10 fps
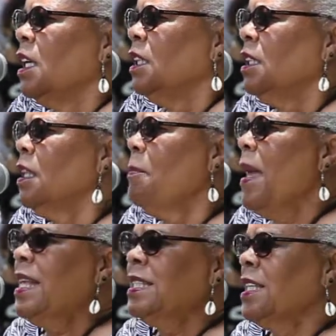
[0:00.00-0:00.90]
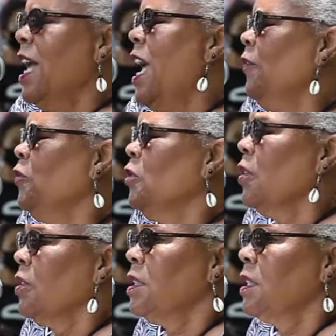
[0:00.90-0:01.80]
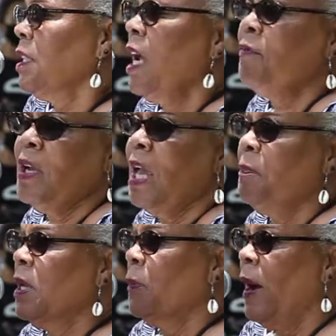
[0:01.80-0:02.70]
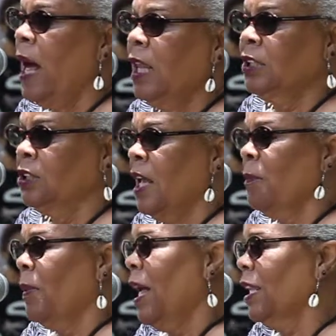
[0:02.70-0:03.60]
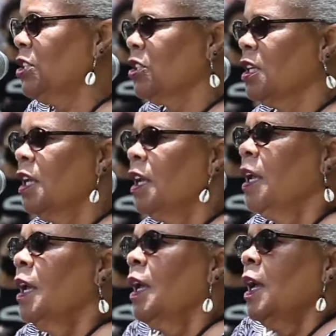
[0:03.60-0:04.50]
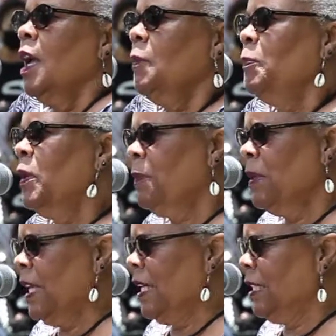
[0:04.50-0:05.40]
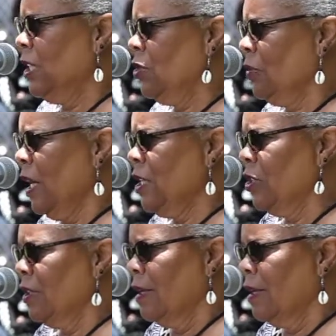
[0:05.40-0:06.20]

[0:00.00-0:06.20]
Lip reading: the massa, after slavery had been abolished, had put him in that situation.